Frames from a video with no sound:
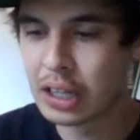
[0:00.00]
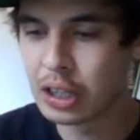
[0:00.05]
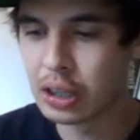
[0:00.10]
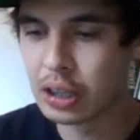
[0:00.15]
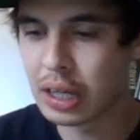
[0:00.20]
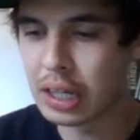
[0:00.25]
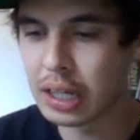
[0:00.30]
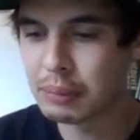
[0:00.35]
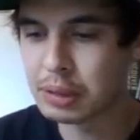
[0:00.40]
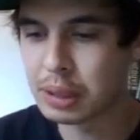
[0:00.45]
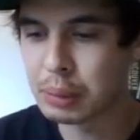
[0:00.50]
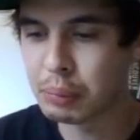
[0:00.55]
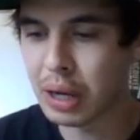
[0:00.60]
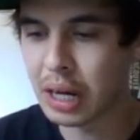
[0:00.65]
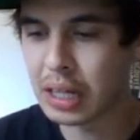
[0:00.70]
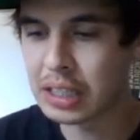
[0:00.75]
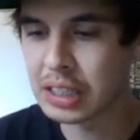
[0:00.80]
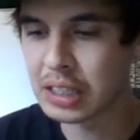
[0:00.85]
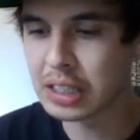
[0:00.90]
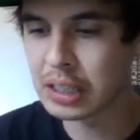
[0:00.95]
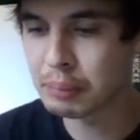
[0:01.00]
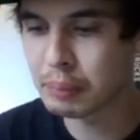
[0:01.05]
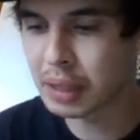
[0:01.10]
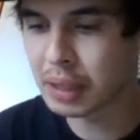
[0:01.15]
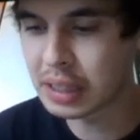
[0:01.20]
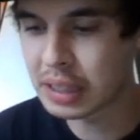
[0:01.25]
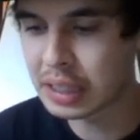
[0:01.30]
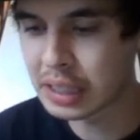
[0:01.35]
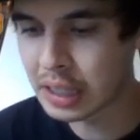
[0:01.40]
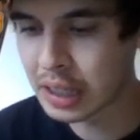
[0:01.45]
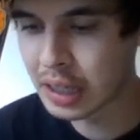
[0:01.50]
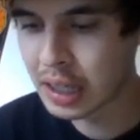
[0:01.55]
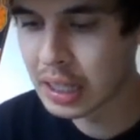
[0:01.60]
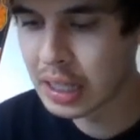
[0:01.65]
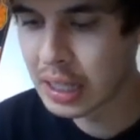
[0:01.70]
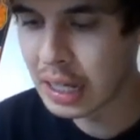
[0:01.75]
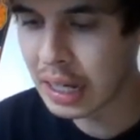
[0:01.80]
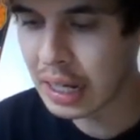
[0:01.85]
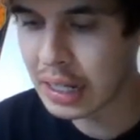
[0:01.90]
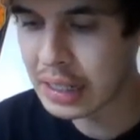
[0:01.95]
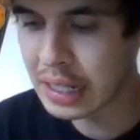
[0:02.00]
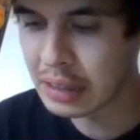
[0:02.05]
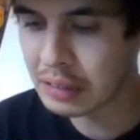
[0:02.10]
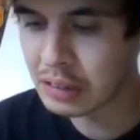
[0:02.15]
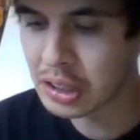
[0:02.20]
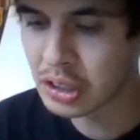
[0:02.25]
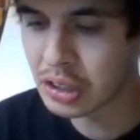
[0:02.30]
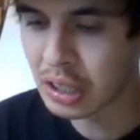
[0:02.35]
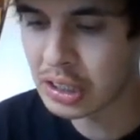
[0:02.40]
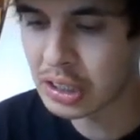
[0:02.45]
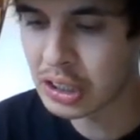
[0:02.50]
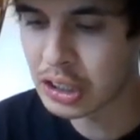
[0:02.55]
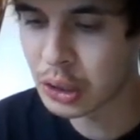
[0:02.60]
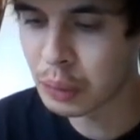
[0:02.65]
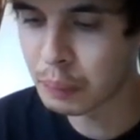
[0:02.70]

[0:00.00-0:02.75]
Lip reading: they'll end up surprising them, I think, down the stretch.